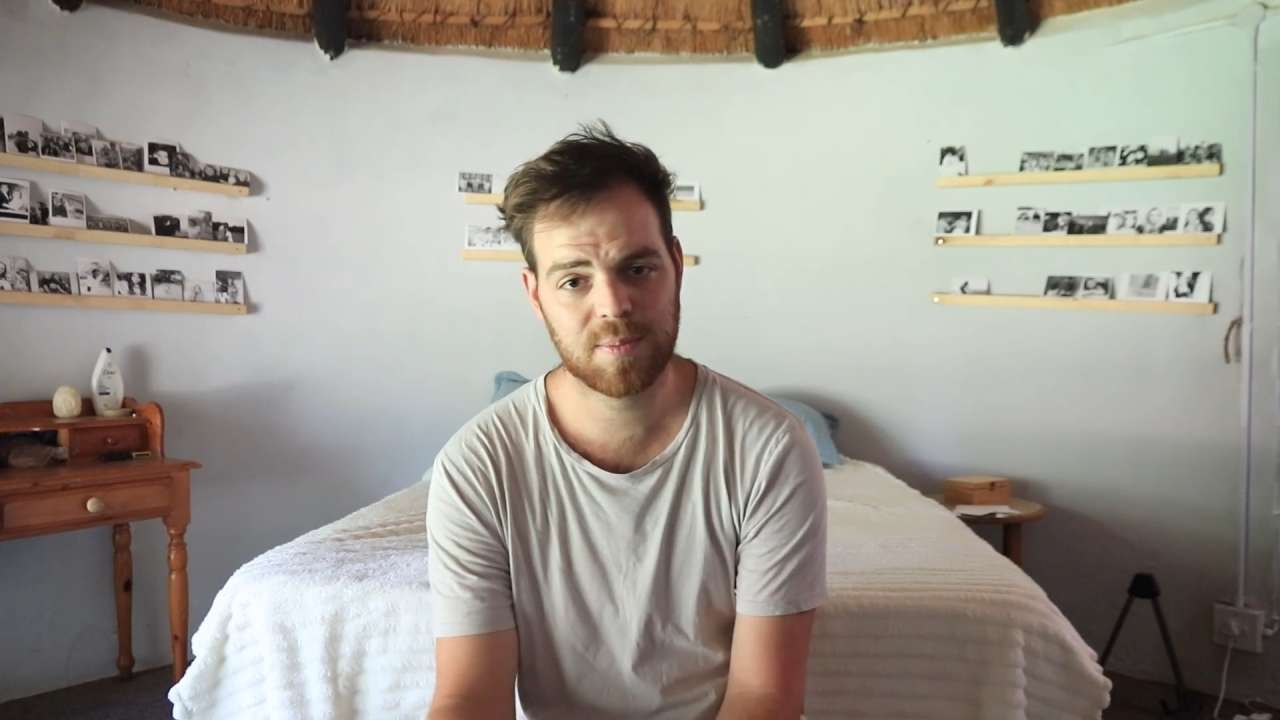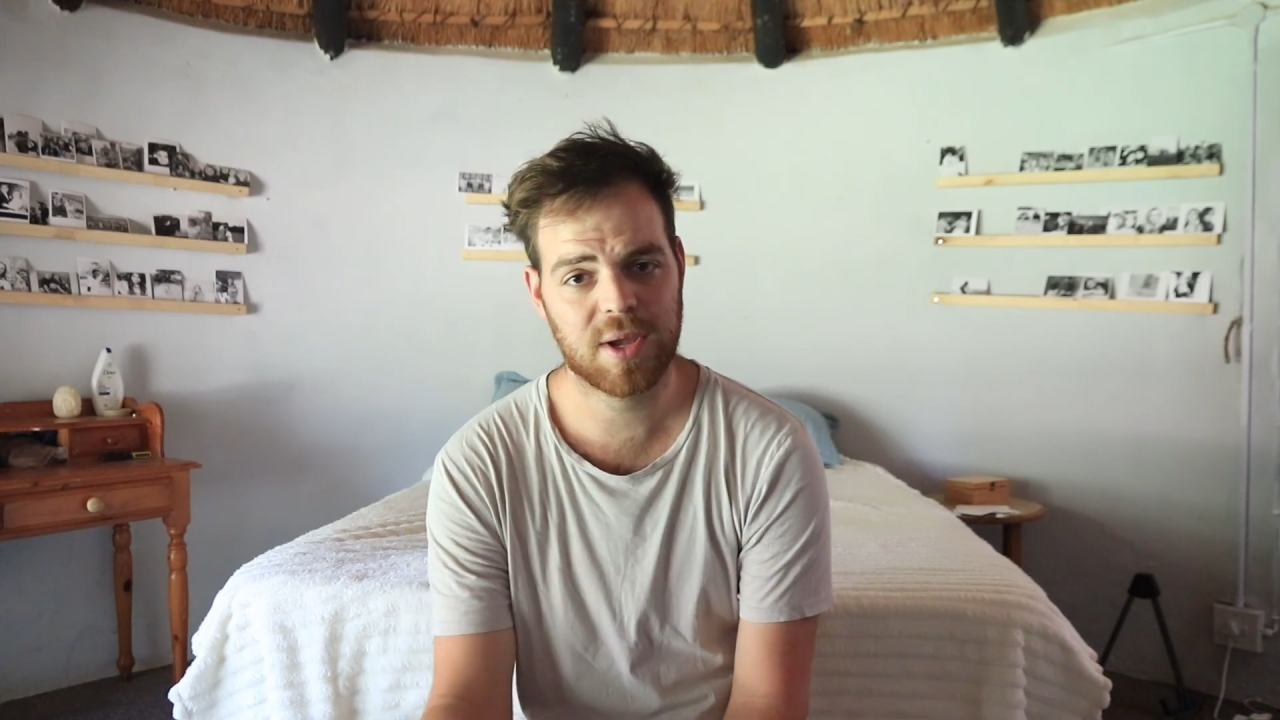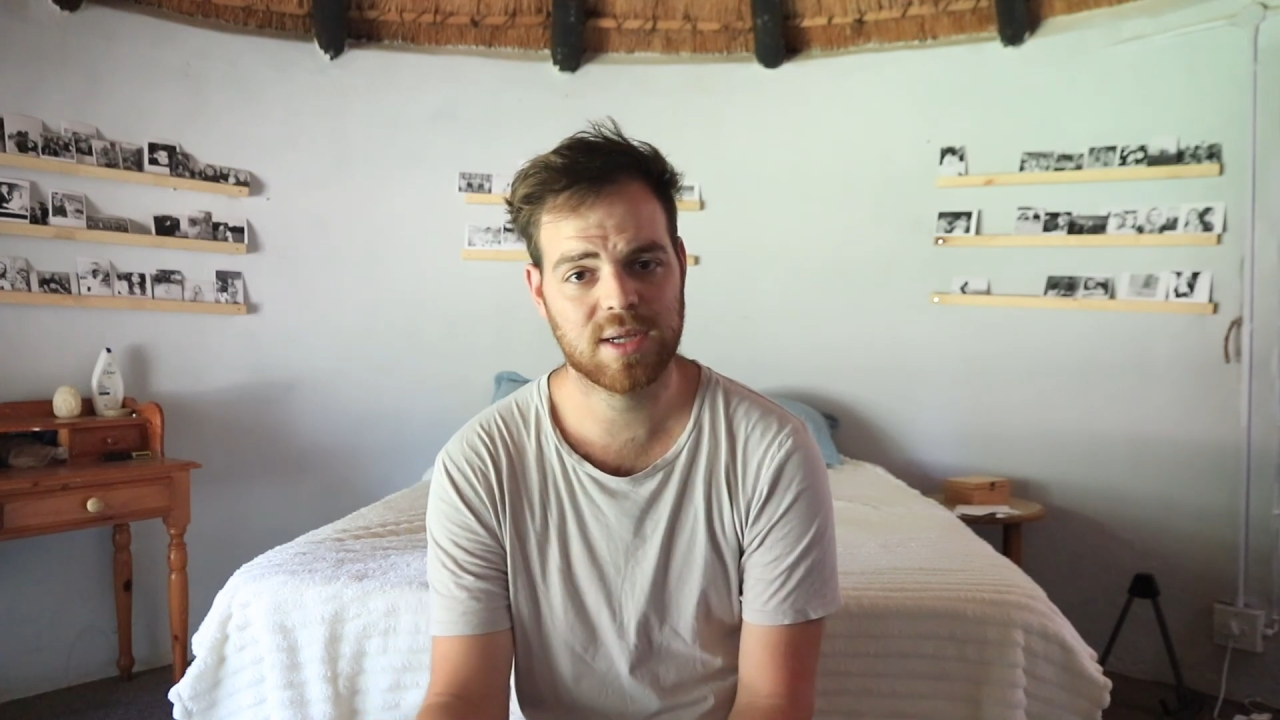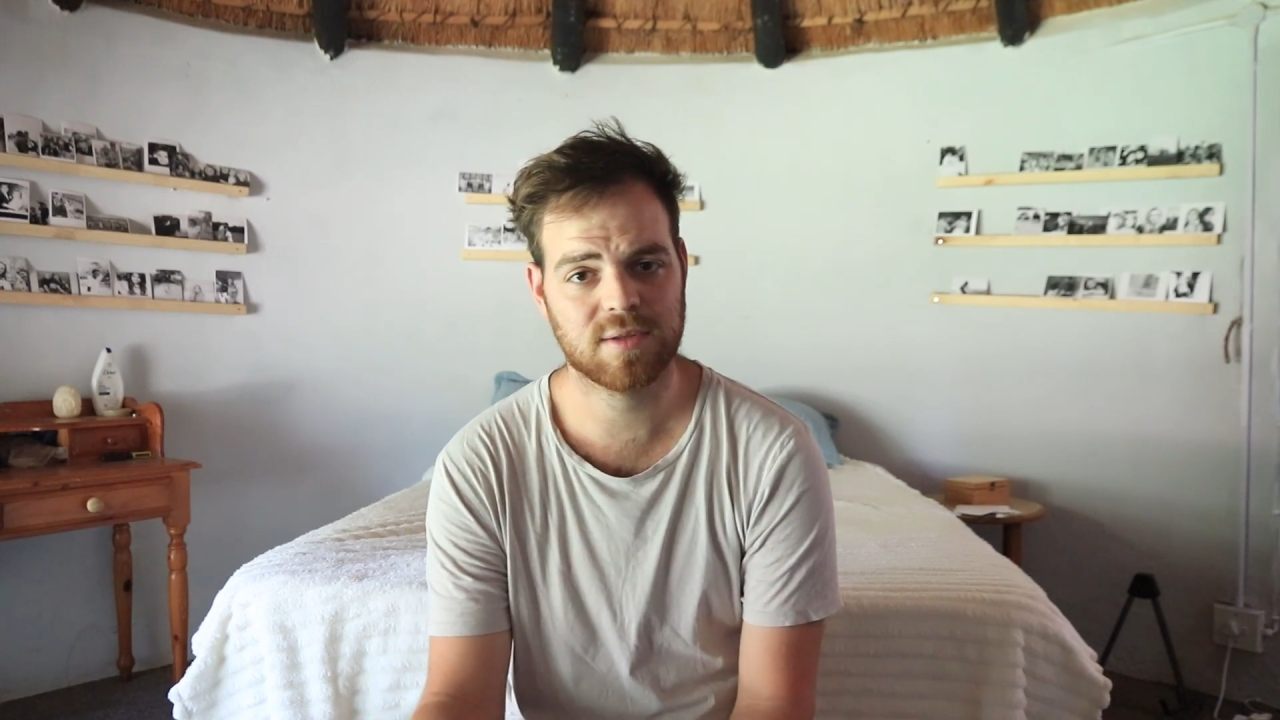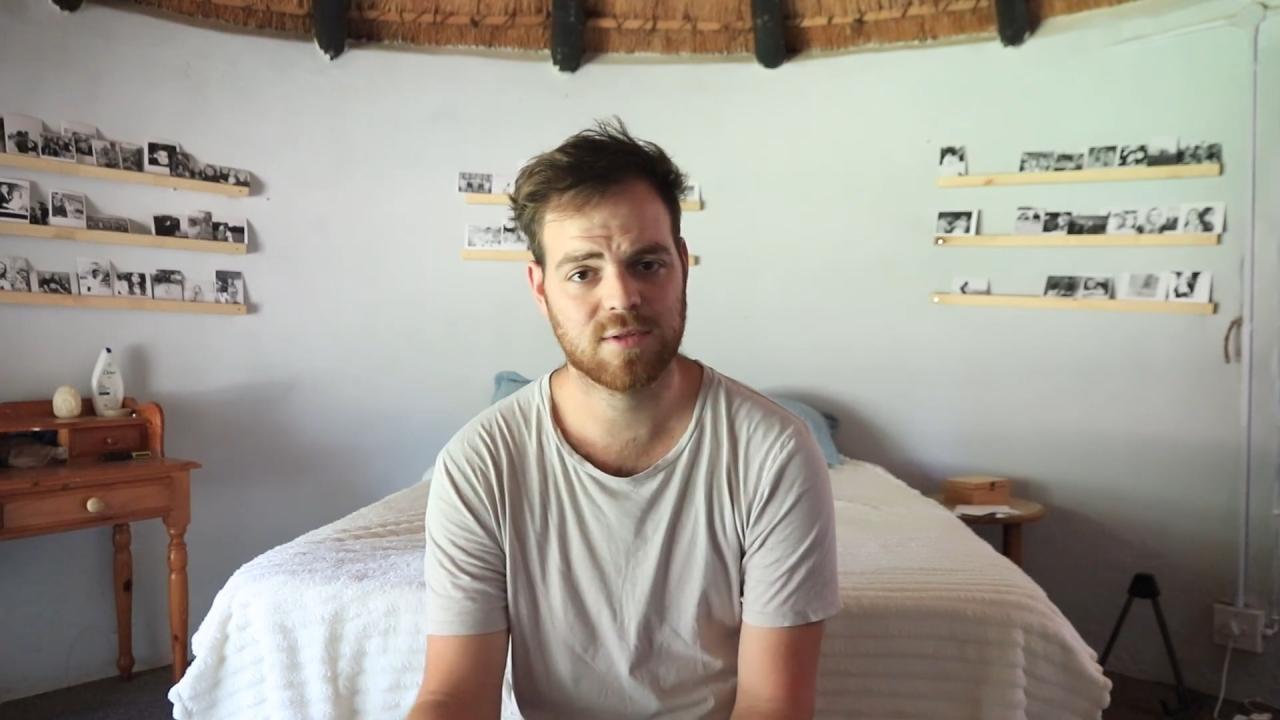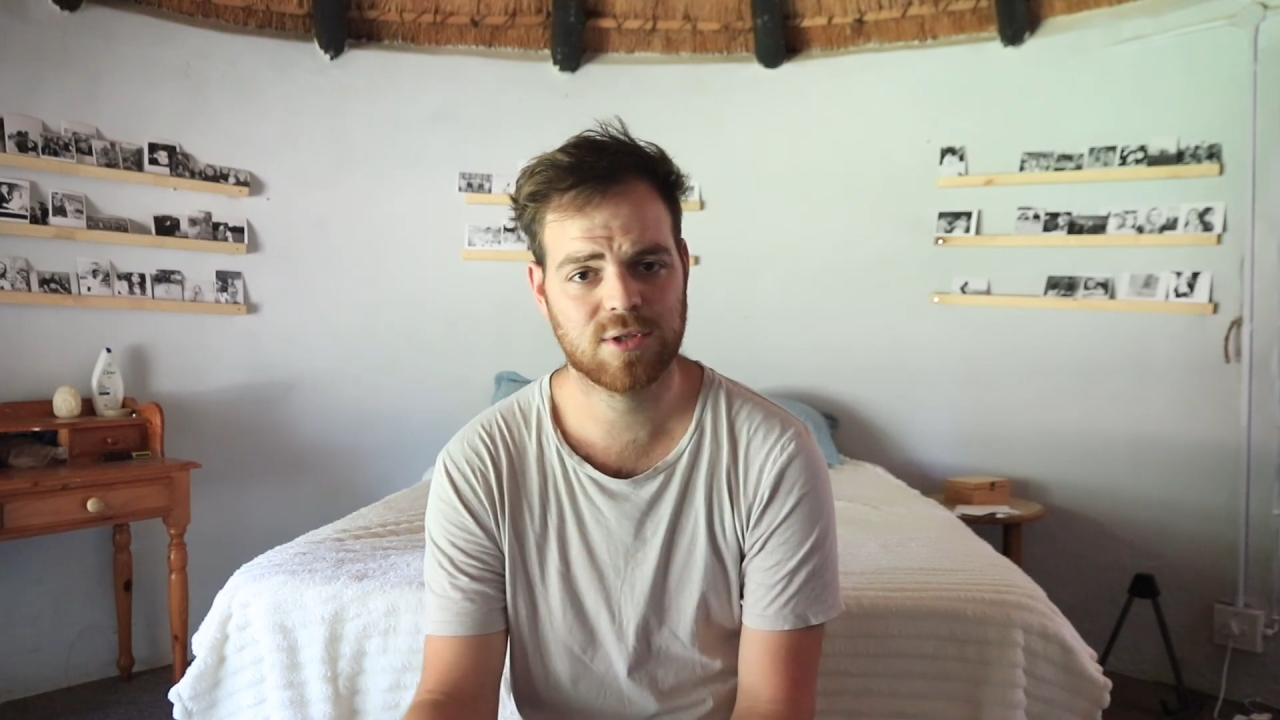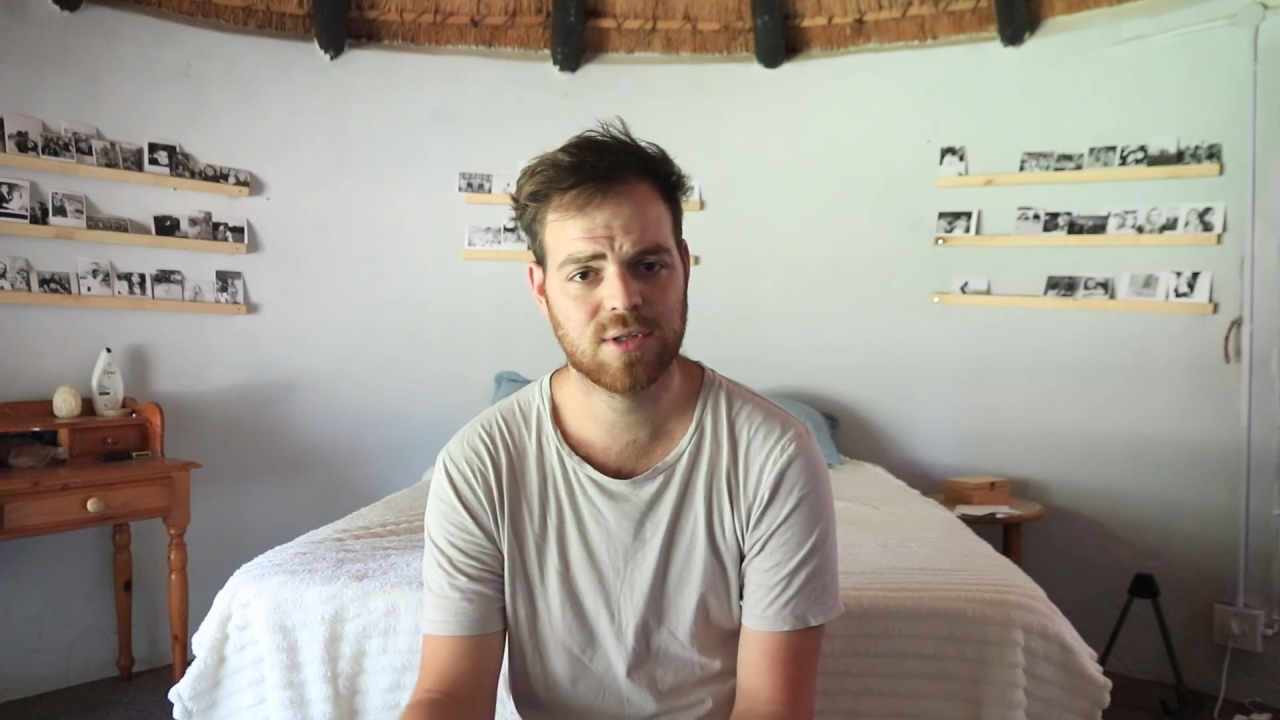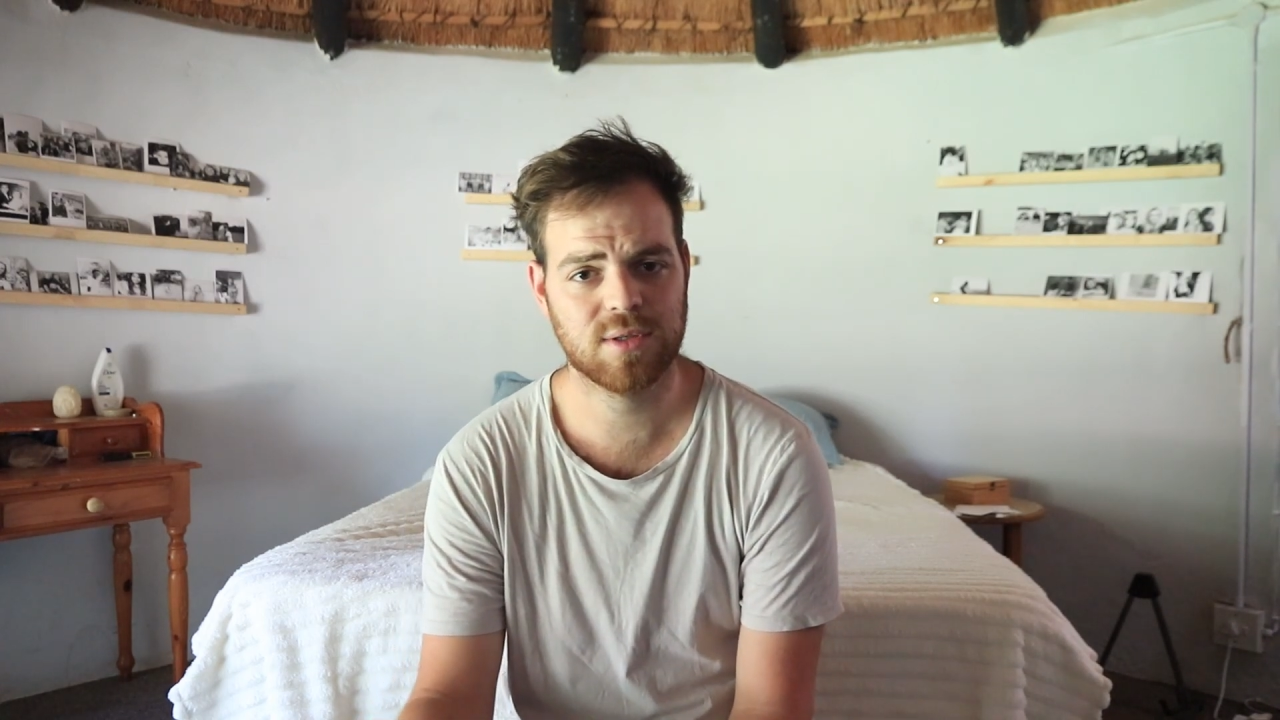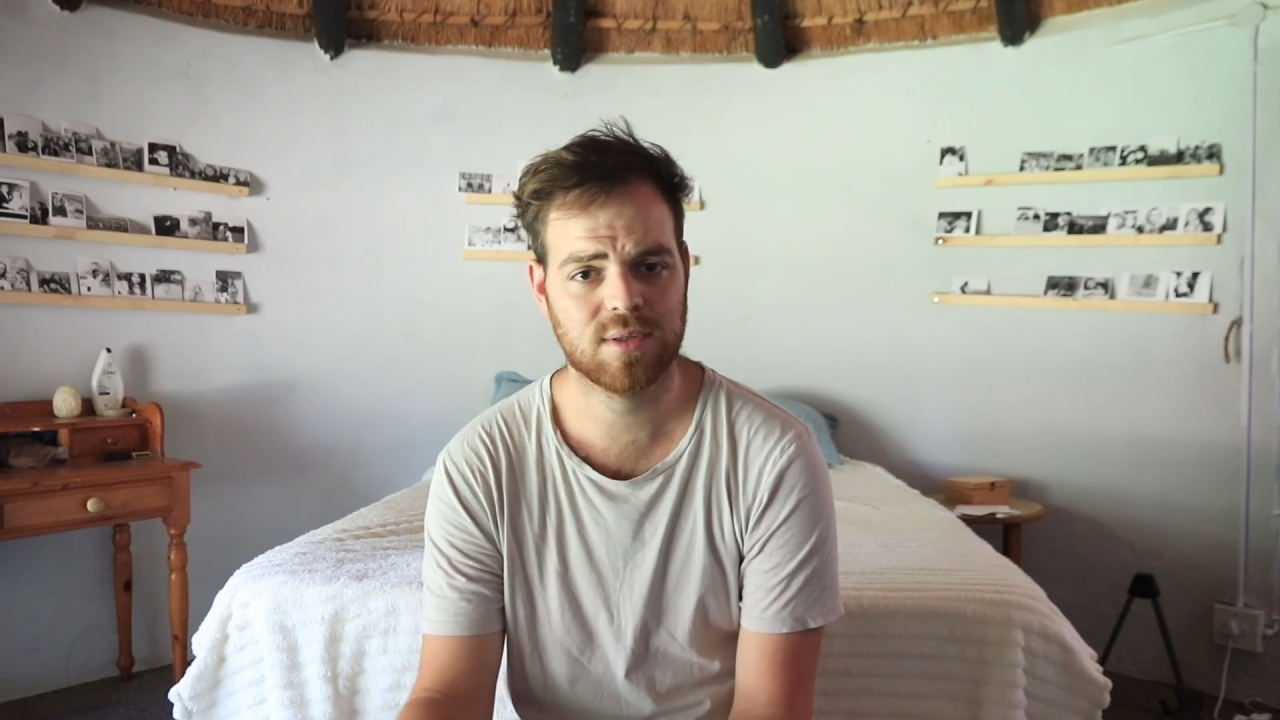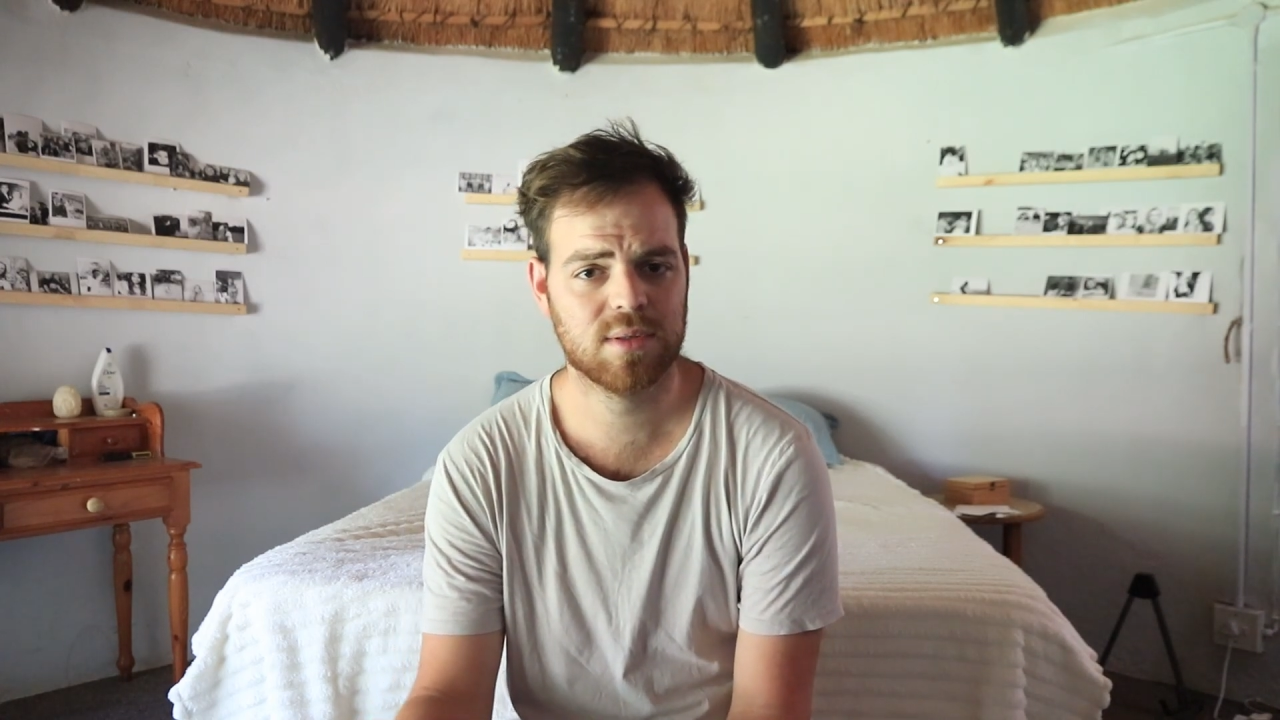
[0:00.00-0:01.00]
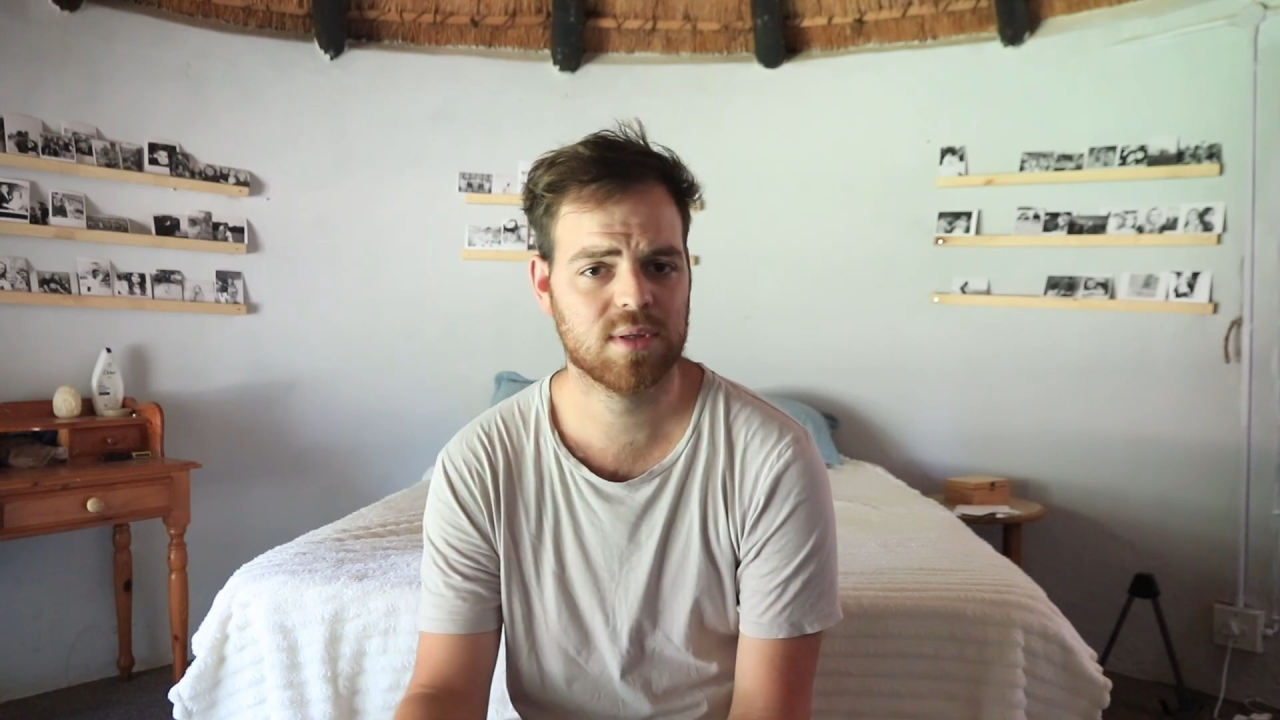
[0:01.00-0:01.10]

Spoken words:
pairs of shoes.